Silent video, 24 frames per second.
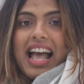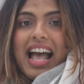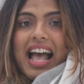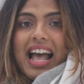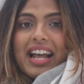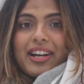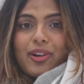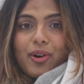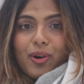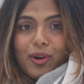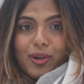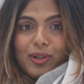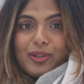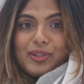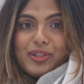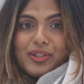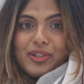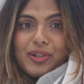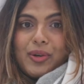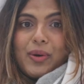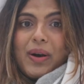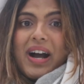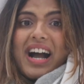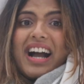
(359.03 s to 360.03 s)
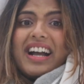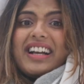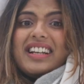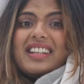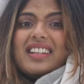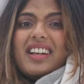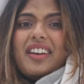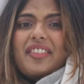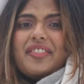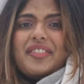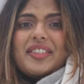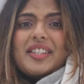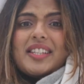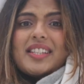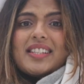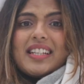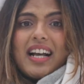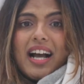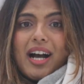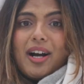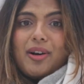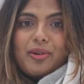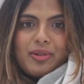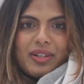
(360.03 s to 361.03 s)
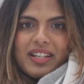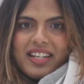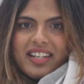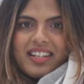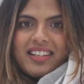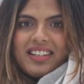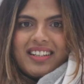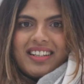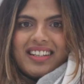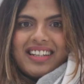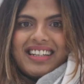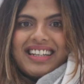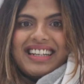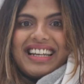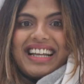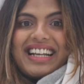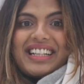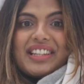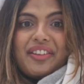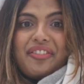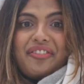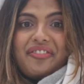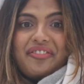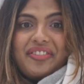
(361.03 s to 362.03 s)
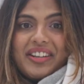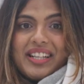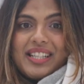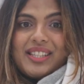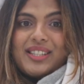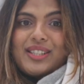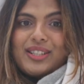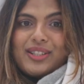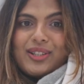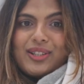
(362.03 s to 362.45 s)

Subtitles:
And also, I love sauna, like the Finns